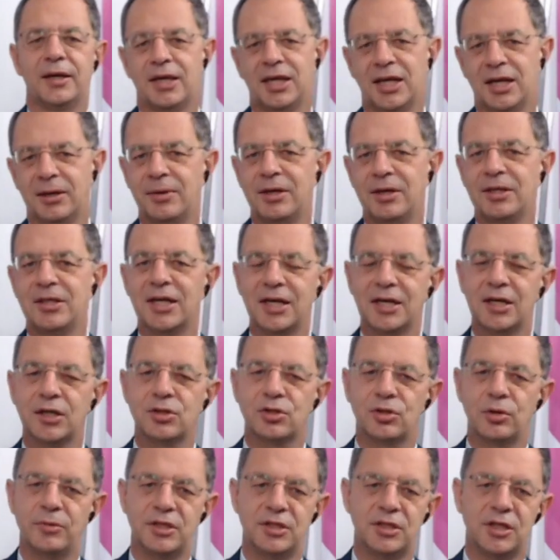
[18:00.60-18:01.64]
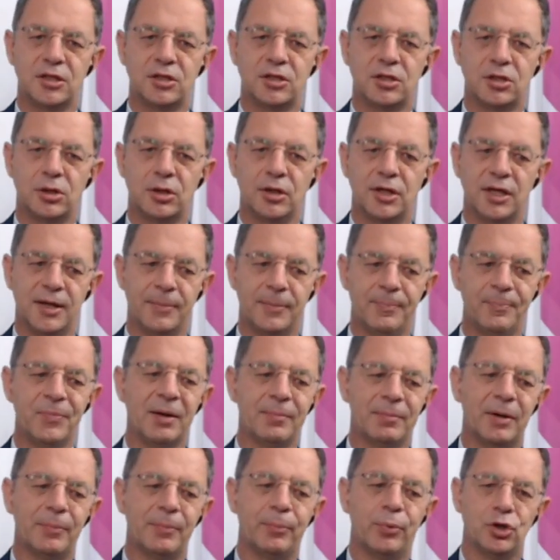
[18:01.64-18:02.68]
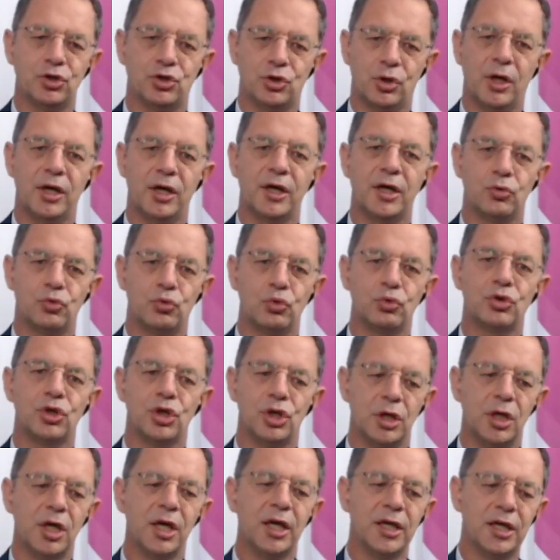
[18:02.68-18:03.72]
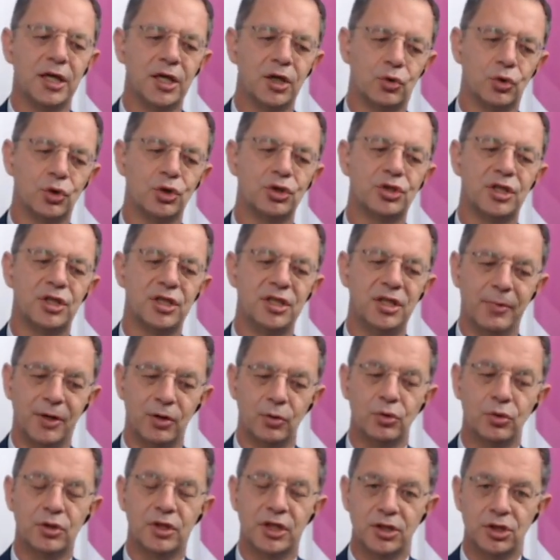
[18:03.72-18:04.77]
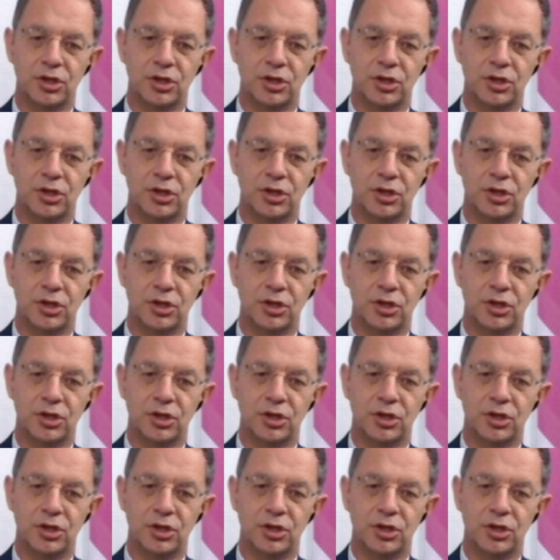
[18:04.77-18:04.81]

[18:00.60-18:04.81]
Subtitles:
purchasing price, but also a maintenance price